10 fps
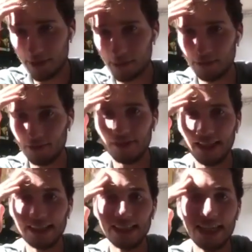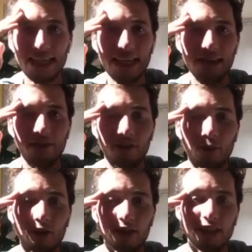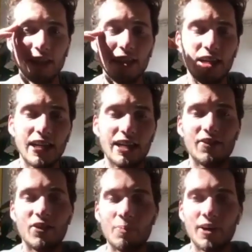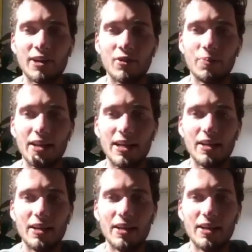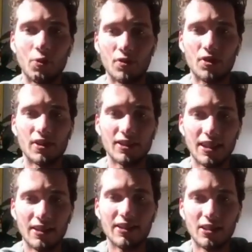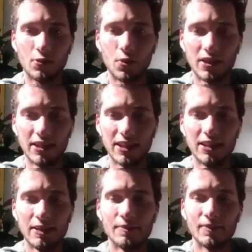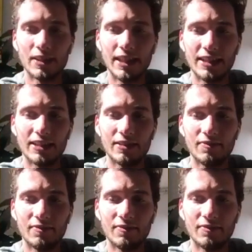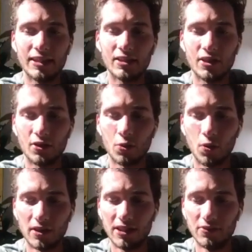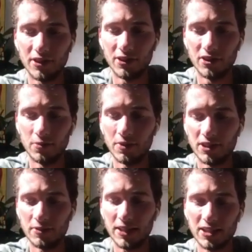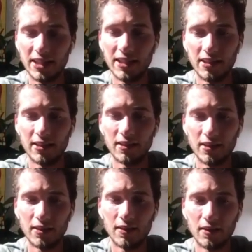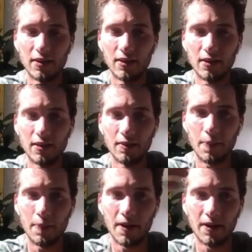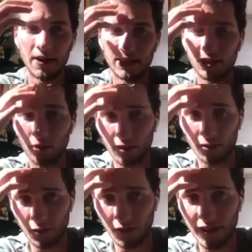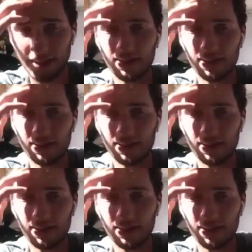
People can see of the quality, even though it might not be broadcast television quality. It's good quality for YouTube, especially the historical content.